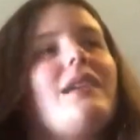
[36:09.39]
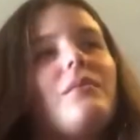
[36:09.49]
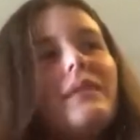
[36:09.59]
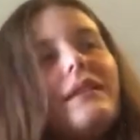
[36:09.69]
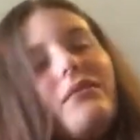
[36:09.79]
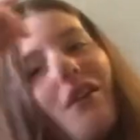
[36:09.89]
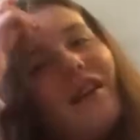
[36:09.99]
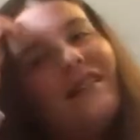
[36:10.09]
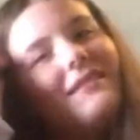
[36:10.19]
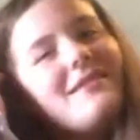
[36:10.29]
gonna really
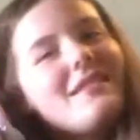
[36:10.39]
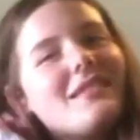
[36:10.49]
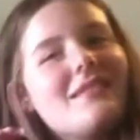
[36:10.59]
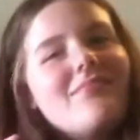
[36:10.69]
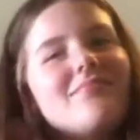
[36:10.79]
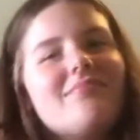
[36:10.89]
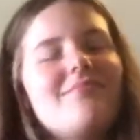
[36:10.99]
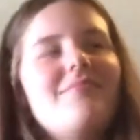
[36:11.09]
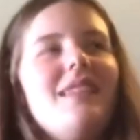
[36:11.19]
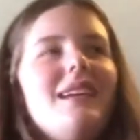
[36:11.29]
vlog
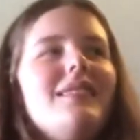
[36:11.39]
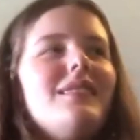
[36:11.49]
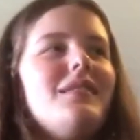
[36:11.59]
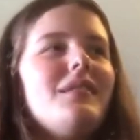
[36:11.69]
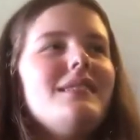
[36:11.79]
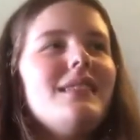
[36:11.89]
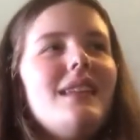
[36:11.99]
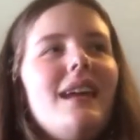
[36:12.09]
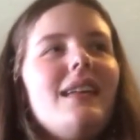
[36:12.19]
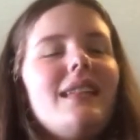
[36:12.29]
like the rest of the day.